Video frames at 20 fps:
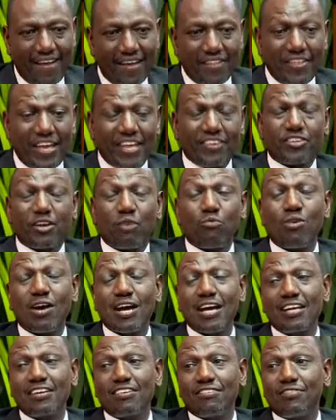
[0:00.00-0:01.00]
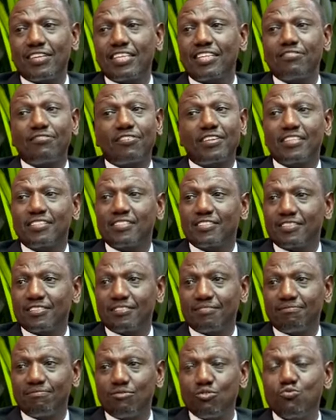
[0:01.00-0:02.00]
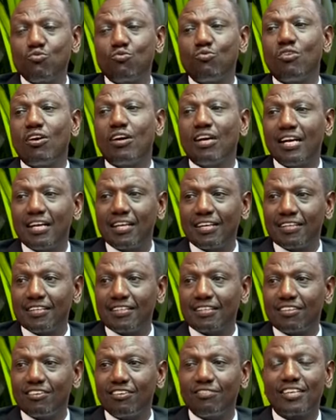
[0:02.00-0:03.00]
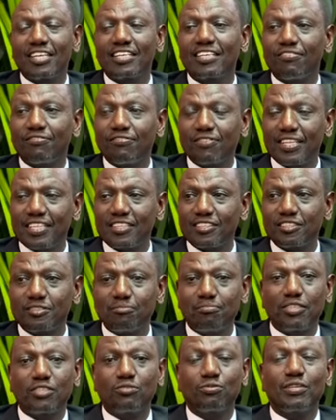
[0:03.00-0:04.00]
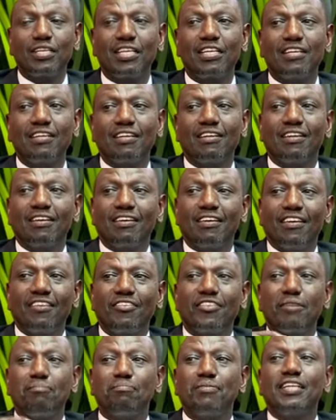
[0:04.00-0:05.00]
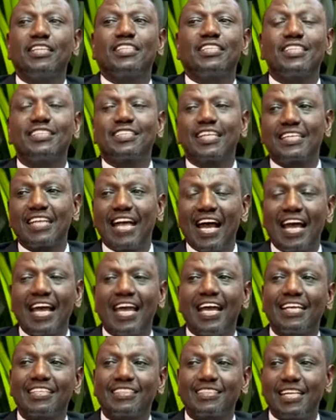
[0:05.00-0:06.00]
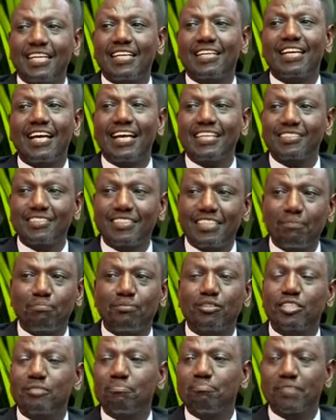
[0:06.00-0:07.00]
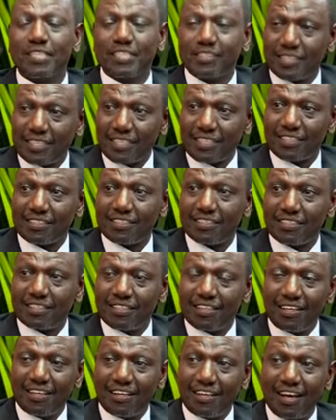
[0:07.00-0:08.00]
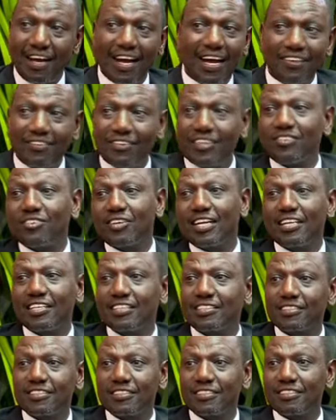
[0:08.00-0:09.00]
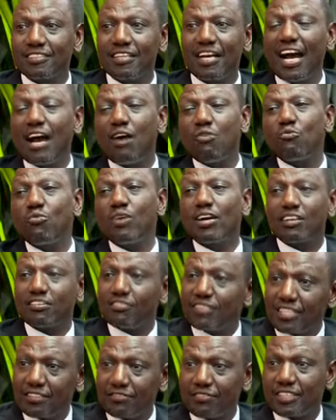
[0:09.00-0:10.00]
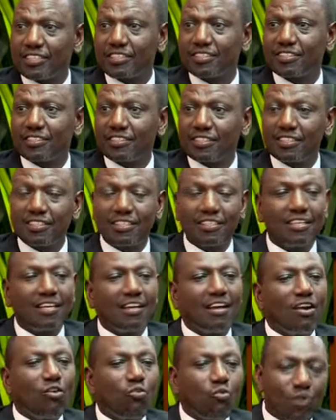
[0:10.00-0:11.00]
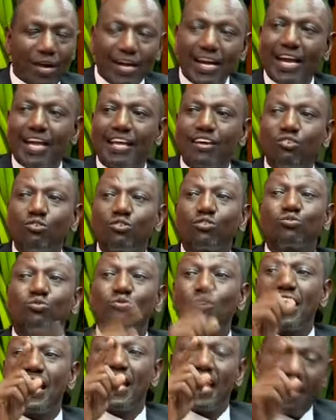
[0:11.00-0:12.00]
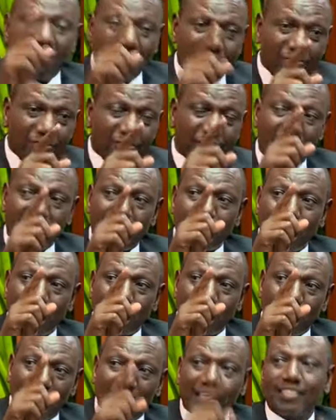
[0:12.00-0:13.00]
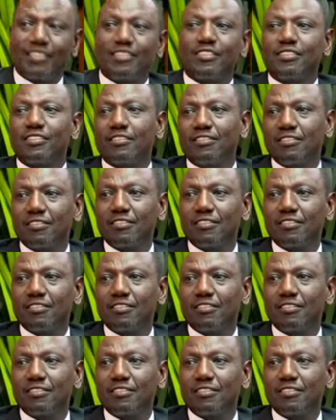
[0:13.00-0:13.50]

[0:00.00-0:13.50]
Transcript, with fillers: there is a world of a difference. World of a difference between the meeting that I attend as deputy president and these rallies. A world of a difference. When I go to every place,